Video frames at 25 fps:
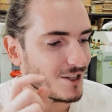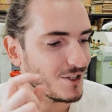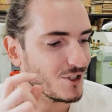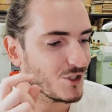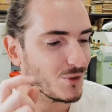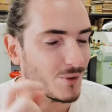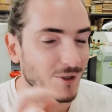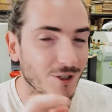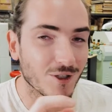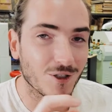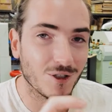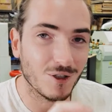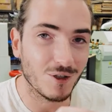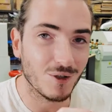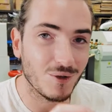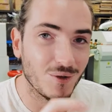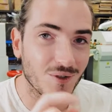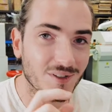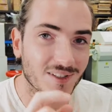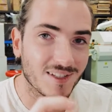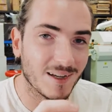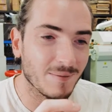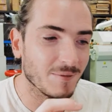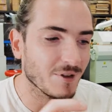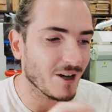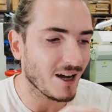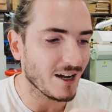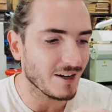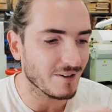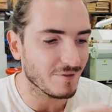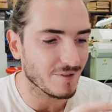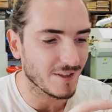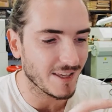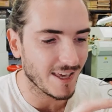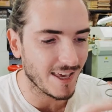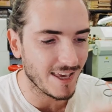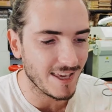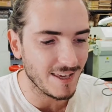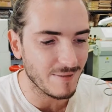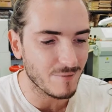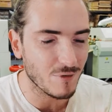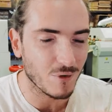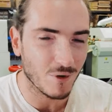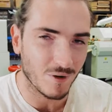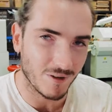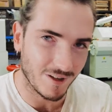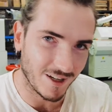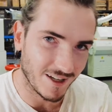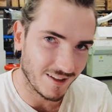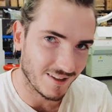to include some kind of
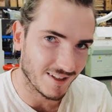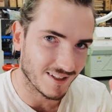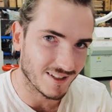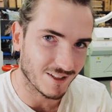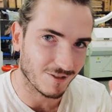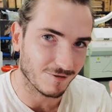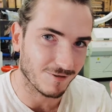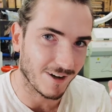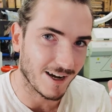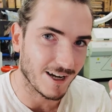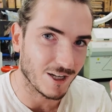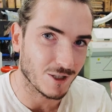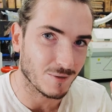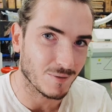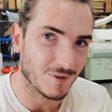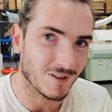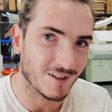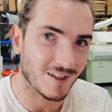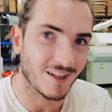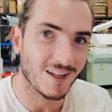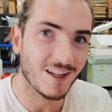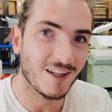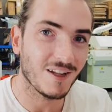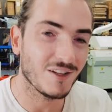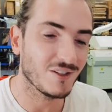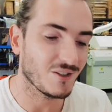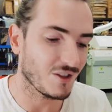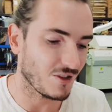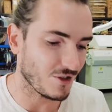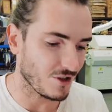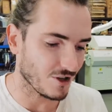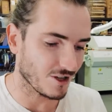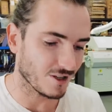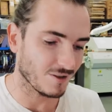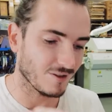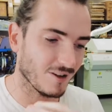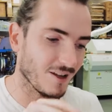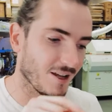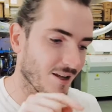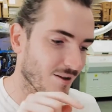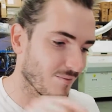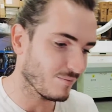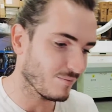keyboard in this arrangement so that you could